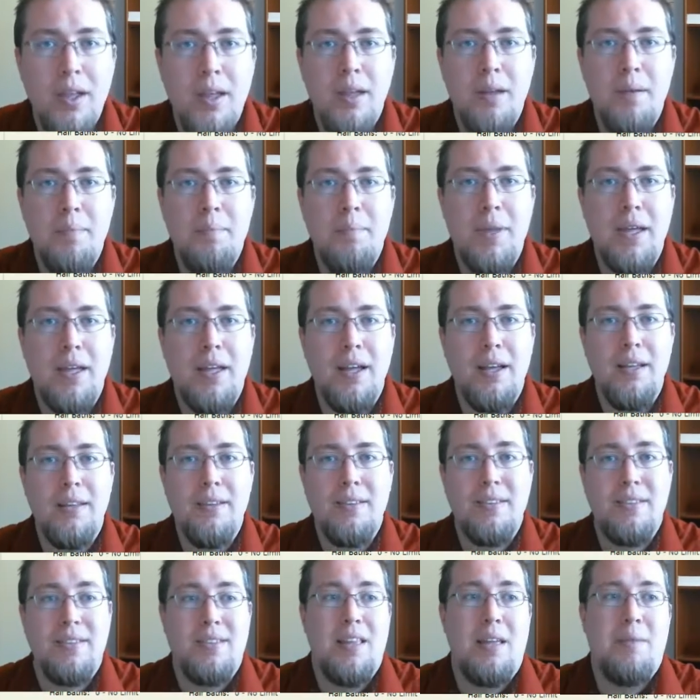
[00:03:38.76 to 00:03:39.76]

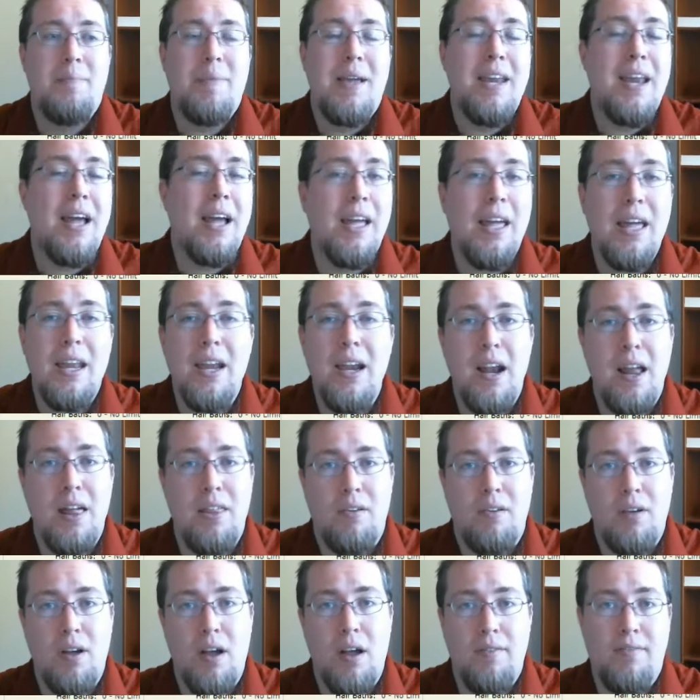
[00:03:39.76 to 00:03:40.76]
because they may not get
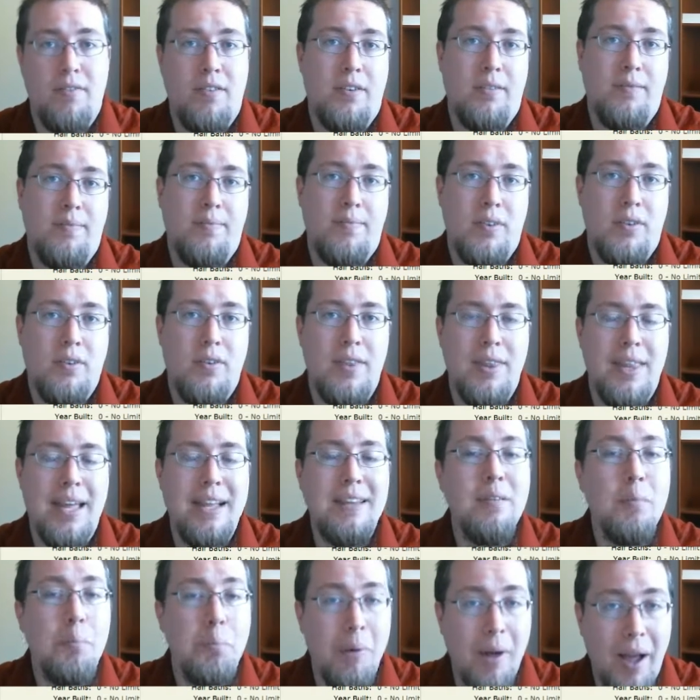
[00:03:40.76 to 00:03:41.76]
another offer. So
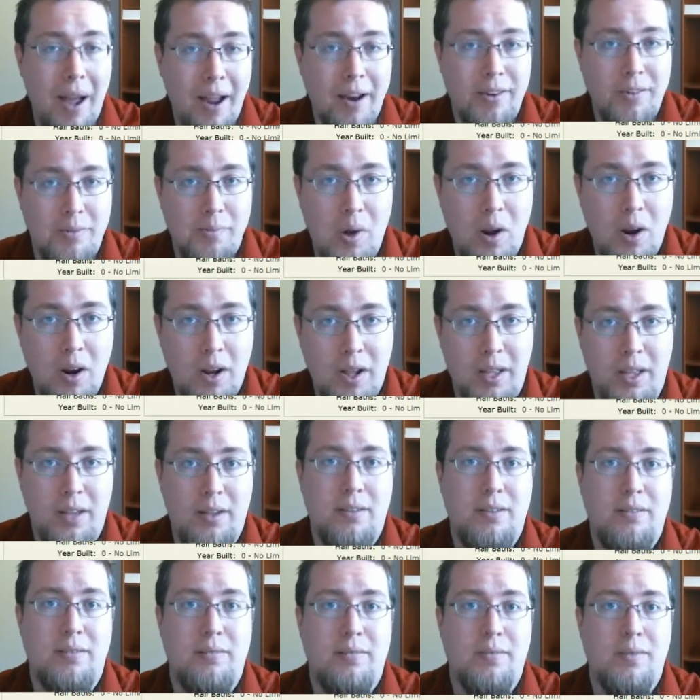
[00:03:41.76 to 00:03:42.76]
that's a buyer's
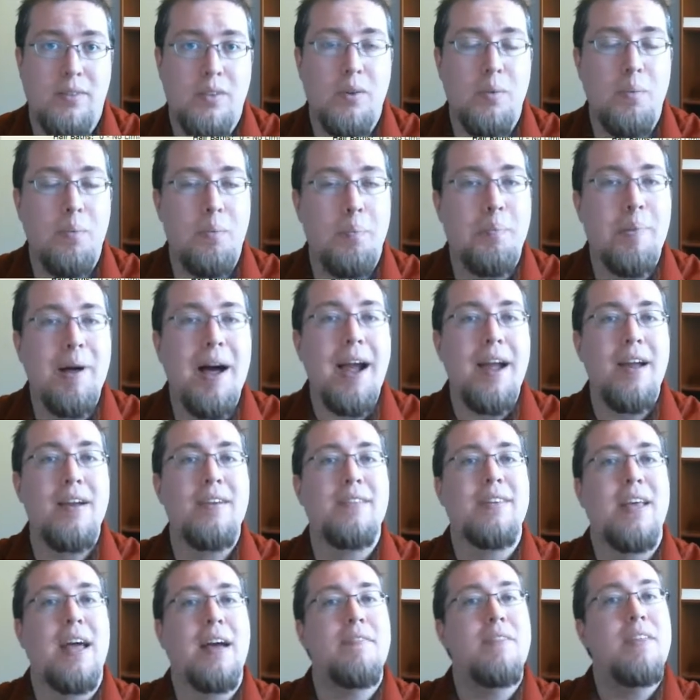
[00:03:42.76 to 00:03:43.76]
market. So
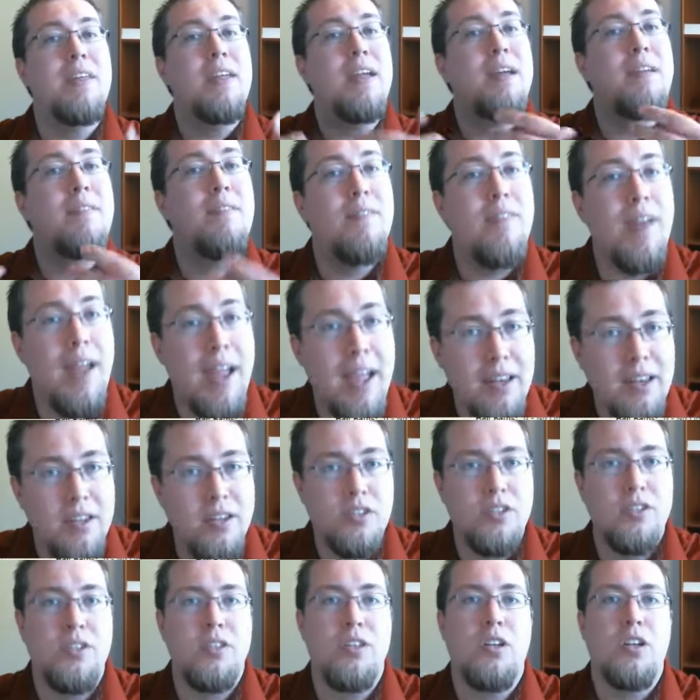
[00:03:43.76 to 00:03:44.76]
buyers have the
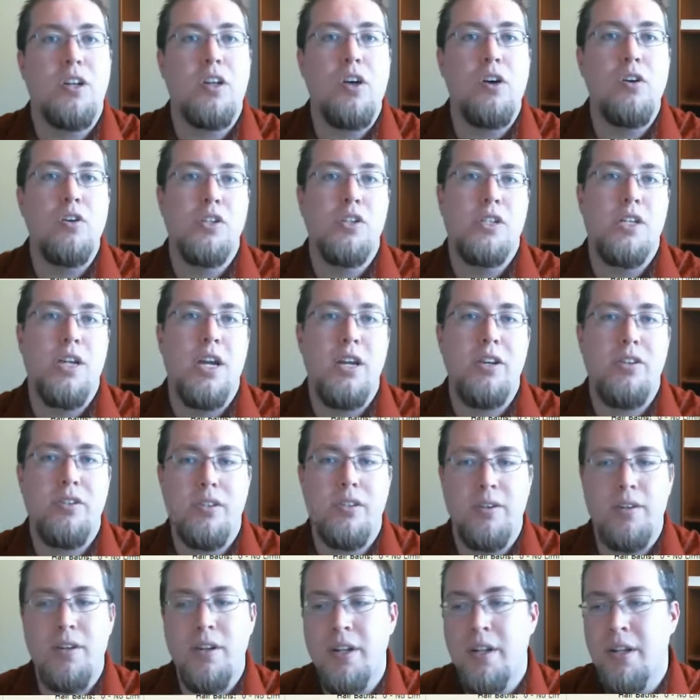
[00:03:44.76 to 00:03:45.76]
advantage in the
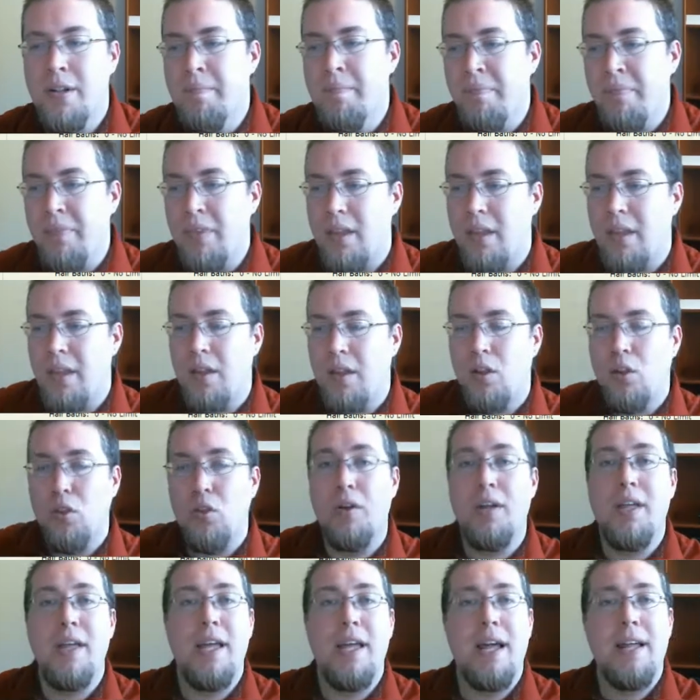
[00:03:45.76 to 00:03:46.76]
negotiation.
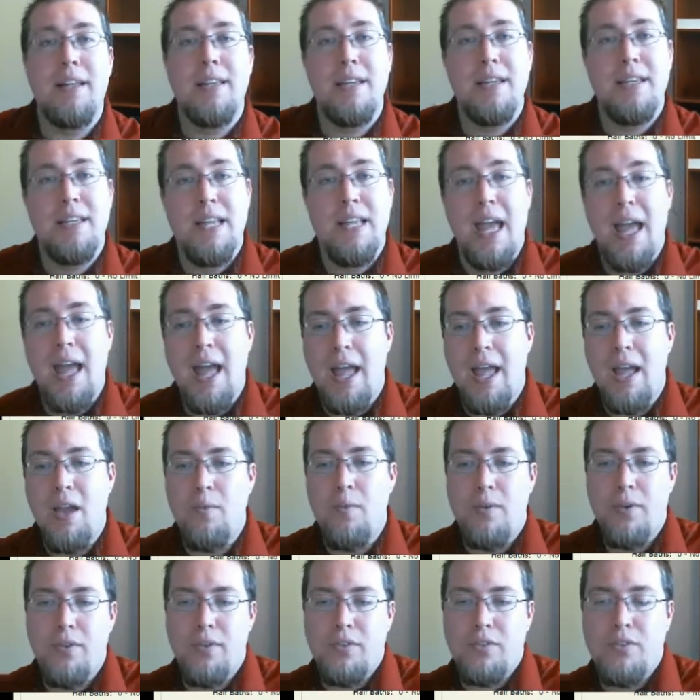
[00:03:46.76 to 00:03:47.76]
Looking at today,
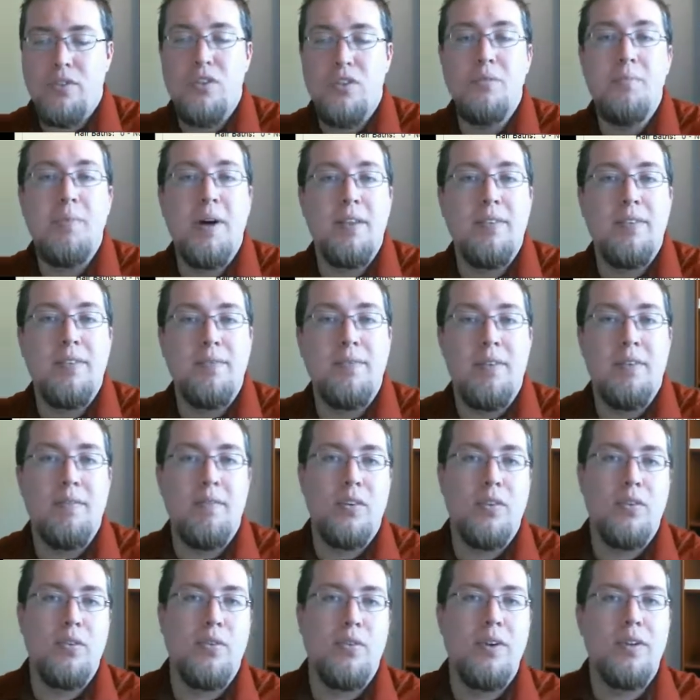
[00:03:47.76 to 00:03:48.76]
where it's 2 months of
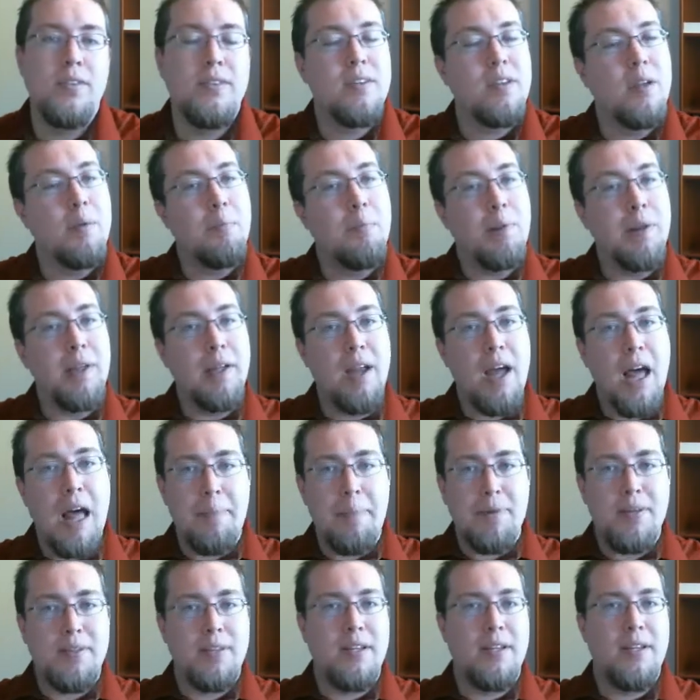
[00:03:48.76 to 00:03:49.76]
inventory, it's the complete
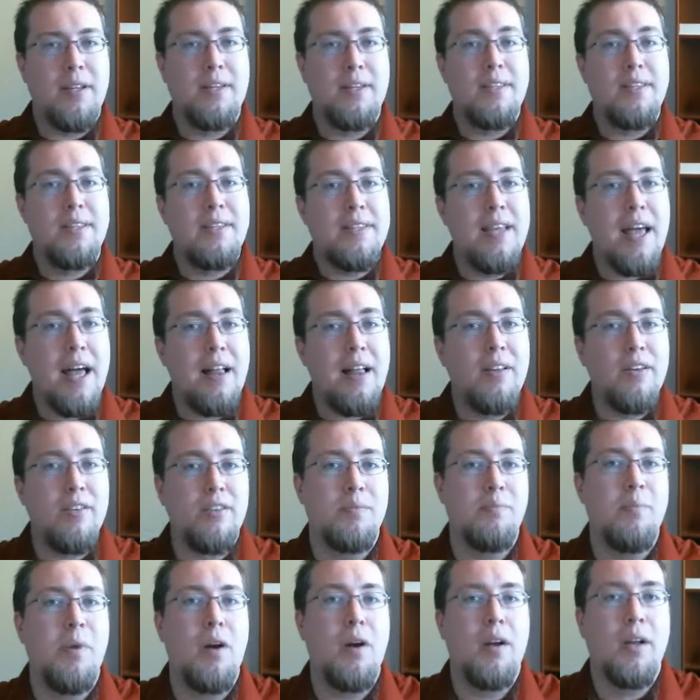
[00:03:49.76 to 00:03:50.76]
opposite, a
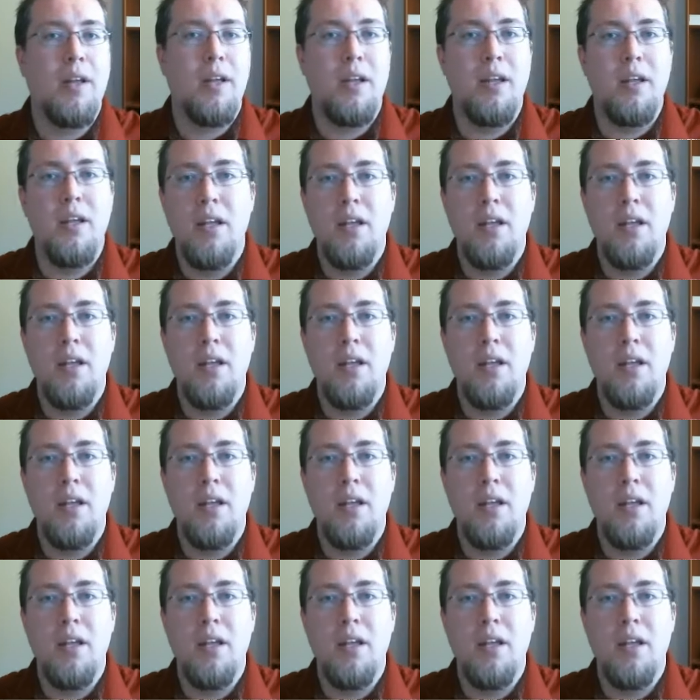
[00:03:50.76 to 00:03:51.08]
seller's market.